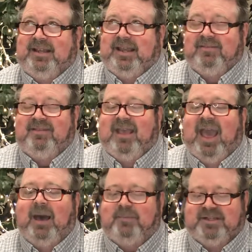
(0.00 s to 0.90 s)
in the
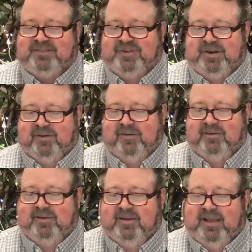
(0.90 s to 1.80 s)
atmosphere
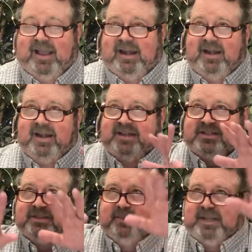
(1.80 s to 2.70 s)
and it needs
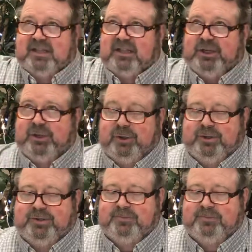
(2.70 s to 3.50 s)
to be cleared.